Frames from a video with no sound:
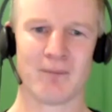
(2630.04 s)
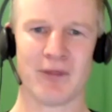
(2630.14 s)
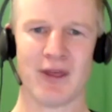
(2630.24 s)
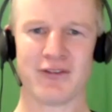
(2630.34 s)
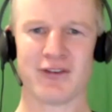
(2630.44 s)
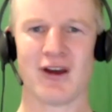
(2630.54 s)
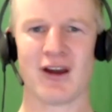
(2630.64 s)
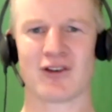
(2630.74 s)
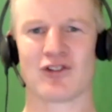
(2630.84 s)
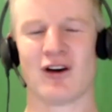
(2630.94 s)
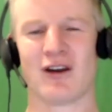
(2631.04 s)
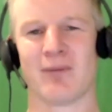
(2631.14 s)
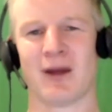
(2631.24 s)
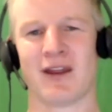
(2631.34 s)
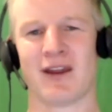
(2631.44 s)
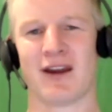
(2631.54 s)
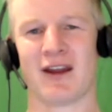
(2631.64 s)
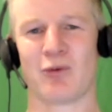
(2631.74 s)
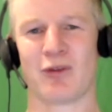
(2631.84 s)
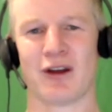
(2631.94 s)
But that's like trying to bake a
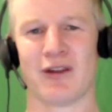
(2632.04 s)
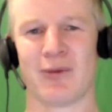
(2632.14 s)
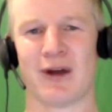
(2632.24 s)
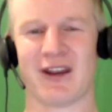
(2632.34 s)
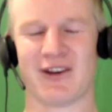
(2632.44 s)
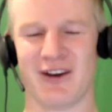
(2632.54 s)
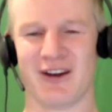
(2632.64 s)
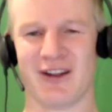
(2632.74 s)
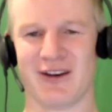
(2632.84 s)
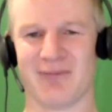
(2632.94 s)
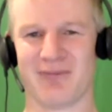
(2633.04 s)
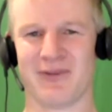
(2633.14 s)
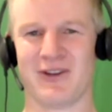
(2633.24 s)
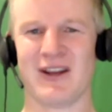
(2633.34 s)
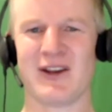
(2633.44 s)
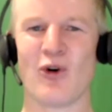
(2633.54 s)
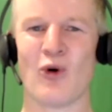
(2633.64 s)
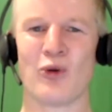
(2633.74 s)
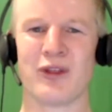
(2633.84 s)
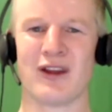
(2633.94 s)
cake with only one ingredient. You need
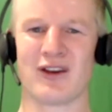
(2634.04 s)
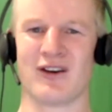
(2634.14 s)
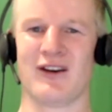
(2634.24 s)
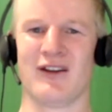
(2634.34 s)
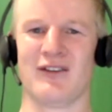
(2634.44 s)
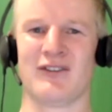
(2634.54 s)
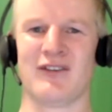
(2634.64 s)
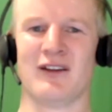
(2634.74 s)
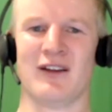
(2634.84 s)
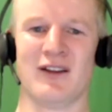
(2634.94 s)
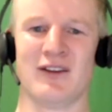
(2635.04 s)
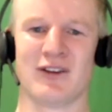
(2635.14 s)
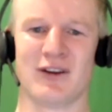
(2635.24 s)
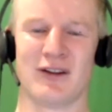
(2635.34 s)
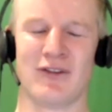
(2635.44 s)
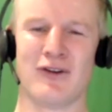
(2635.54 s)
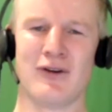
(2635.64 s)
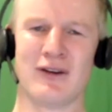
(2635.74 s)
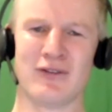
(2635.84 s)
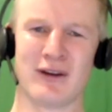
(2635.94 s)
all the ingredients. So if you
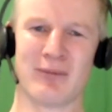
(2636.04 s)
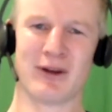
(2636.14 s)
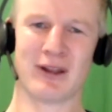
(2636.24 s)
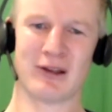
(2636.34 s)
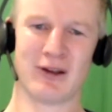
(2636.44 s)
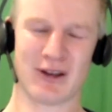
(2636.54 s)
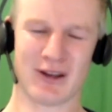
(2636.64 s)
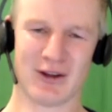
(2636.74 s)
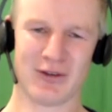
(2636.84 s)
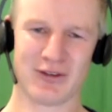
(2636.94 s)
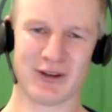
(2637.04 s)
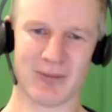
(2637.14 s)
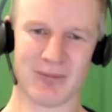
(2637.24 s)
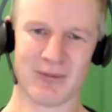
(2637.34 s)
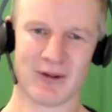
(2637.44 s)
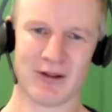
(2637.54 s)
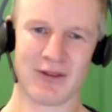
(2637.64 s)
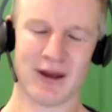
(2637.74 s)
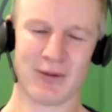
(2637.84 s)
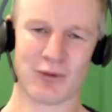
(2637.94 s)
give somebody a lot of calcium,
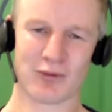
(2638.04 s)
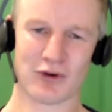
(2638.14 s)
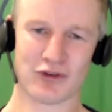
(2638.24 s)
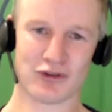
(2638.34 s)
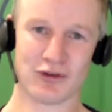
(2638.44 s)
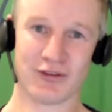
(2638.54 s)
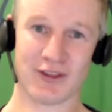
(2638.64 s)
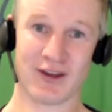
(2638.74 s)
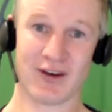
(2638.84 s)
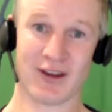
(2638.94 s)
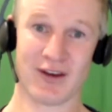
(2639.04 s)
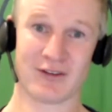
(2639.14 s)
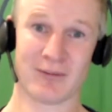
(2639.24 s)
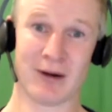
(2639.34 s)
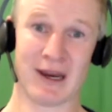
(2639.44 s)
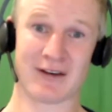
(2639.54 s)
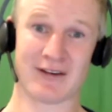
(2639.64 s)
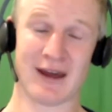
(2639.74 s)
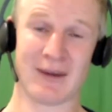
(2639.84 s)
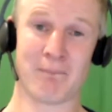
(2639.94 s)
that will reduce their need to break
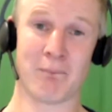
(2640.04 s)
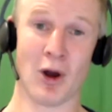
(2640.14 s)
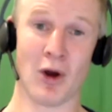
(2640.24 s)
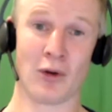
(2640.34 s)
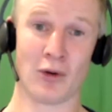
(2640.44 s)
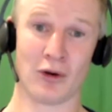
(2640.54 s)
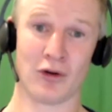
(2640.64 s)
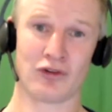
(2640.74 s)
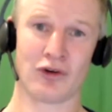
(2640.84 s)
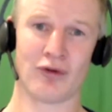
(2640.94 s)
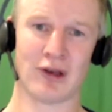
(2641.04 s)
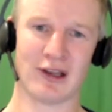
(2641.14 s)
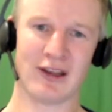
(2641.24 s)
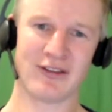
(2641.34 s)
down bone to release